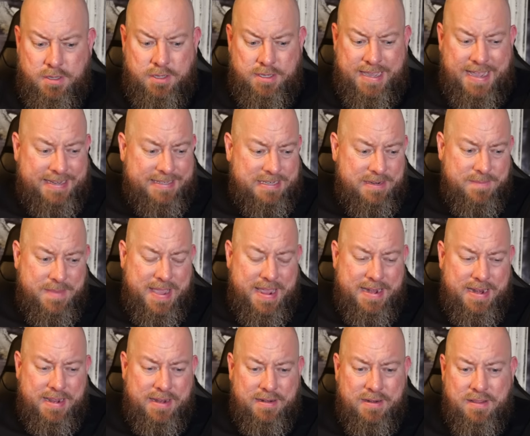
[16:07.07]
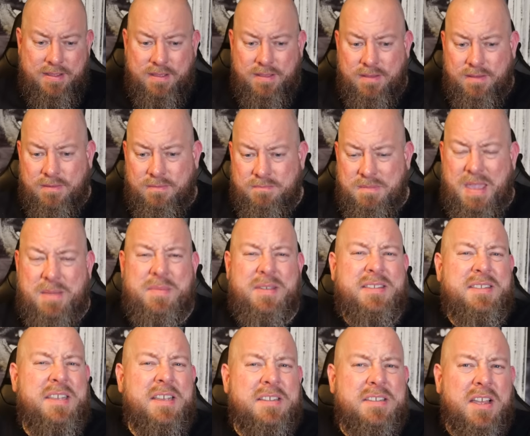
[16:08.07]
Guesstimating, maybe
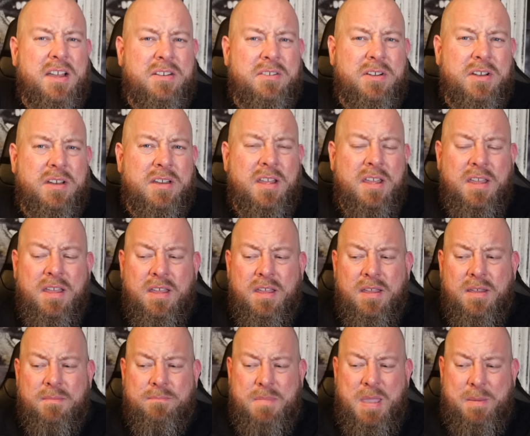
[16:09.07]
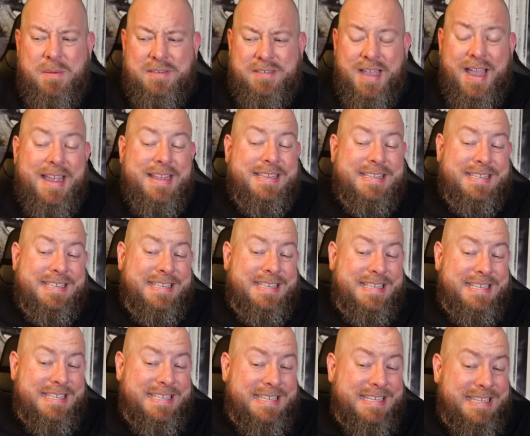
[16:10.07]
600, maybe as high as
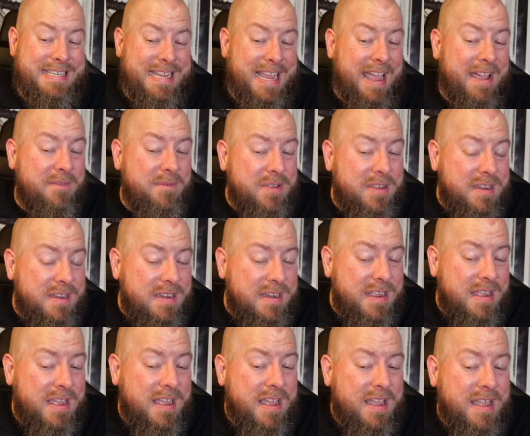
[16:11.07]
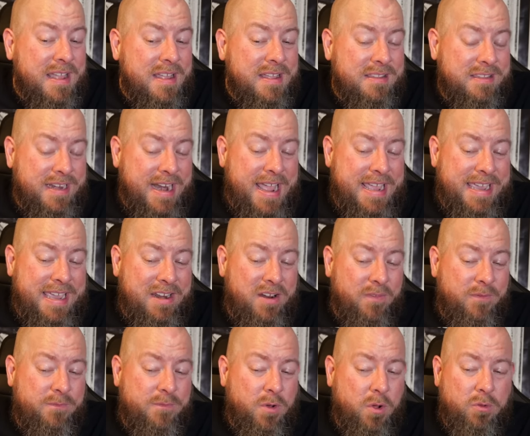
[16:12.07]
seven. Did I get
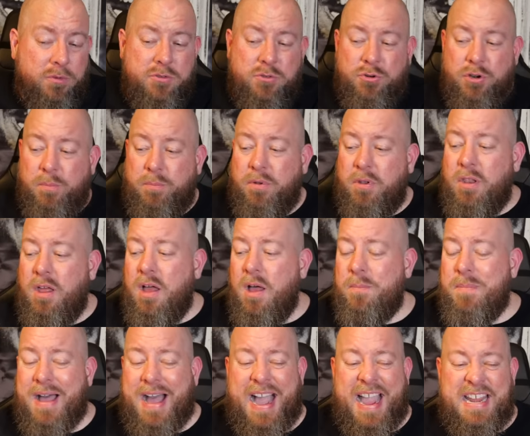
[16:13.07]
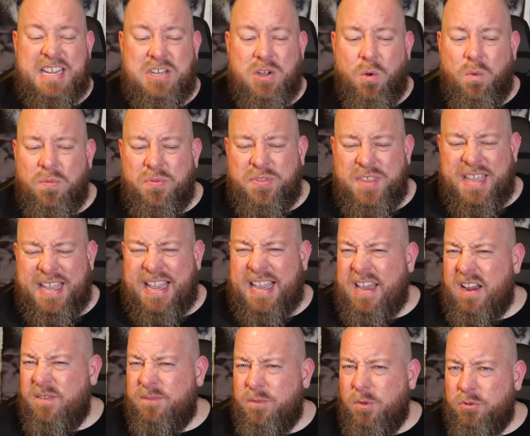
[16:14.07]
a full triple up? I don't think I
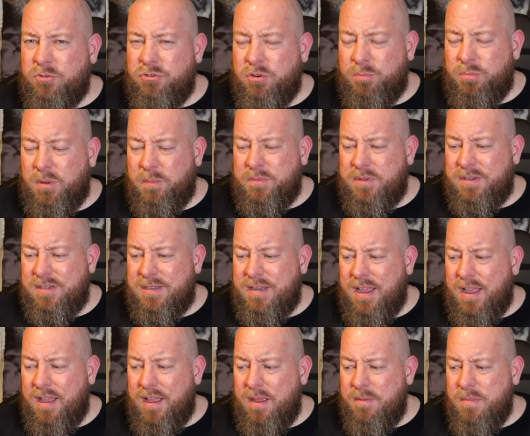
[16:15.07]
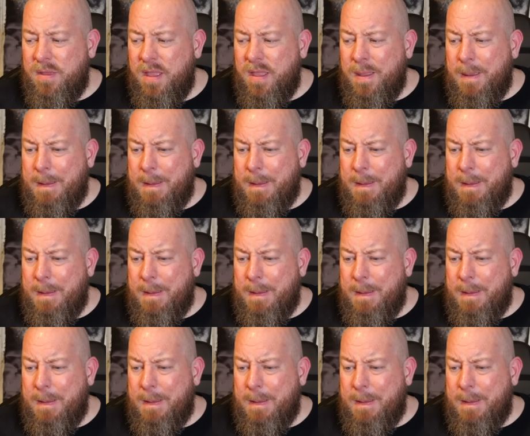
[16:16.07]
got a full triple up this time.